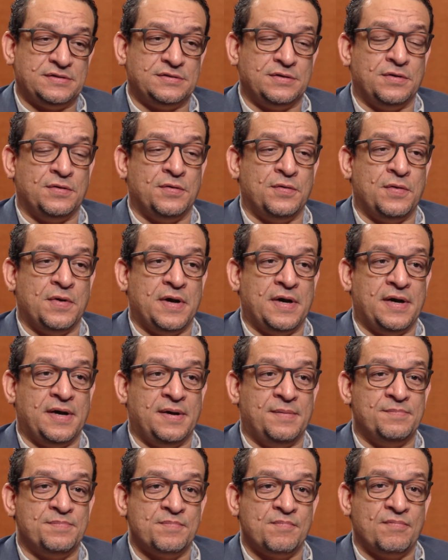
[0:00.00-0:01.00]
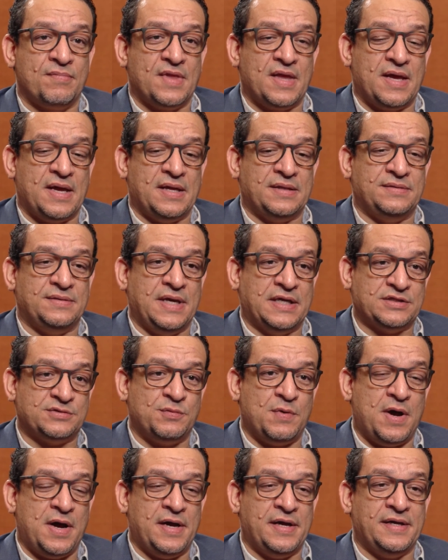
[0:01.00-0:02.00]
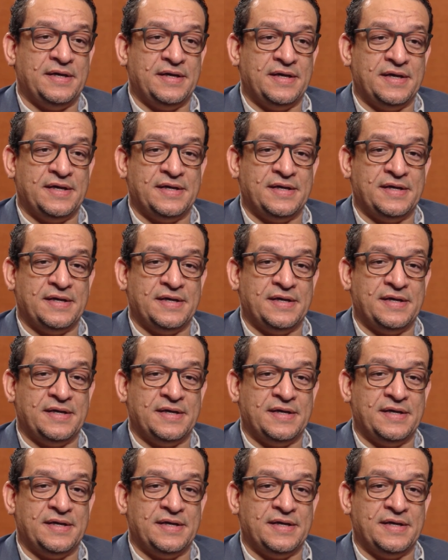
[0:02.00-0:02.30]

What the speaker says: So and that's why